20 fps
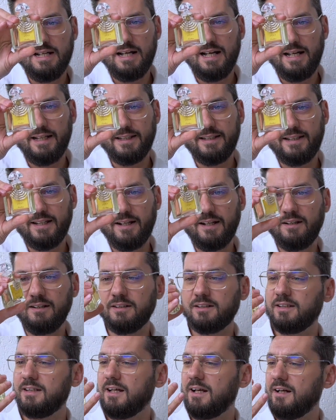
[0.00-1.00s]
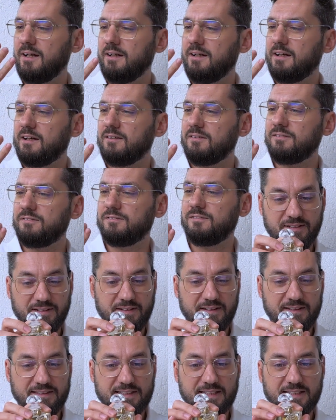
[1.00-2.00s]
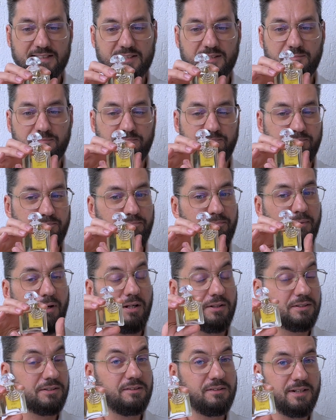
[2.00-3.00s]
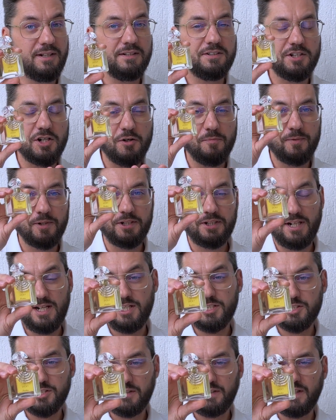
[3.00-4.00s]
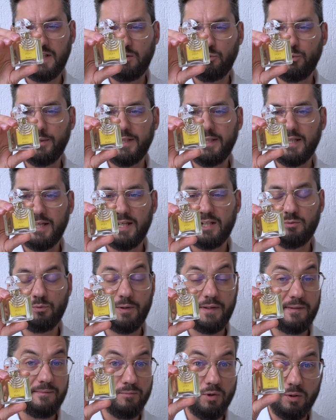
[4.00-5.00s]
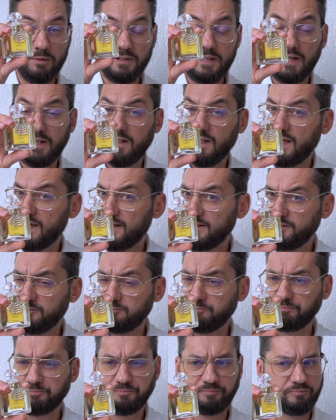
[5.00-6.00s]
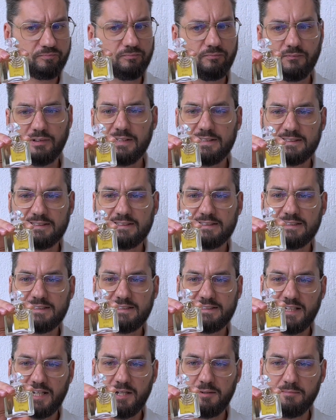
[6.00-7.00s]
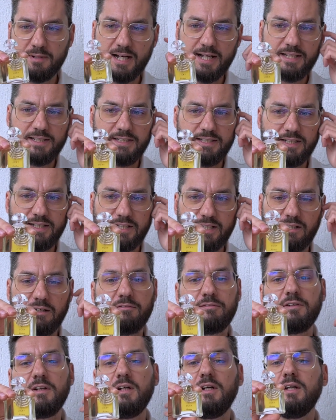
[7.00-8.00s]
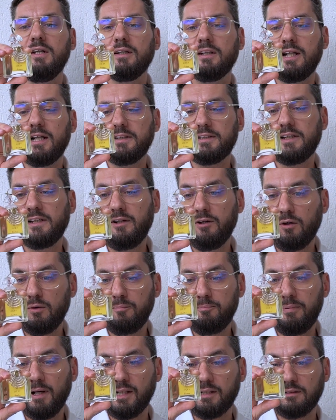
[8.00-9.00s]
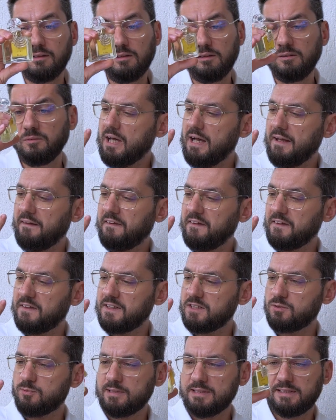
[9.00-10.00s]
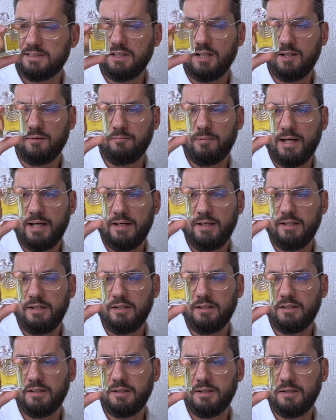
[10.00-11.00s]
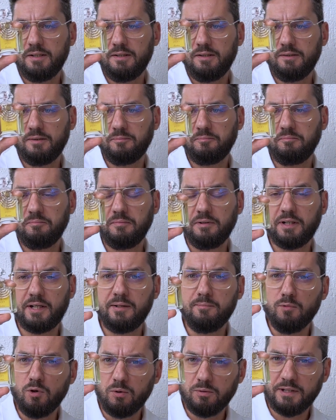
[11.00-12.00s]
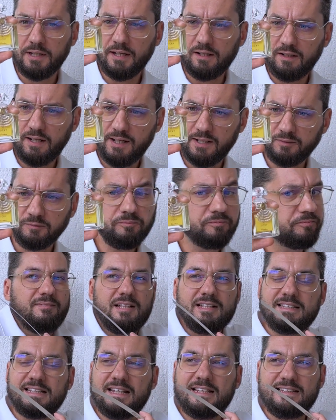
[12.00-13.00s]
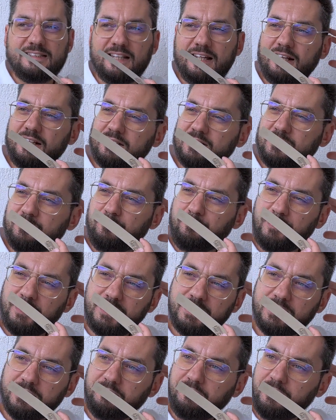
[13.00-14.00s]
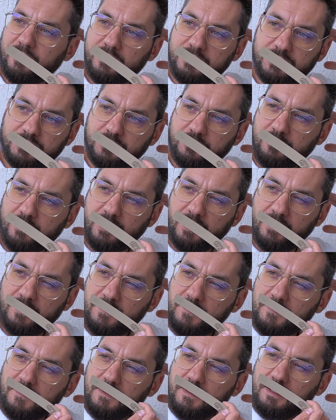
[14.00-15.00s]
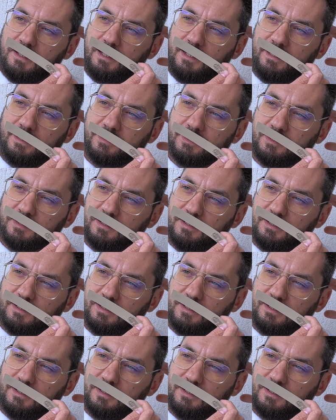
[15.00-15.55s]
I cannot get enough. This is the bottle interpretation that we get with Mon Guerlain. It's the same idea of quadrilobe bottle. I think this was done by Raymond Guerlain. As I said, it's a piece of history, and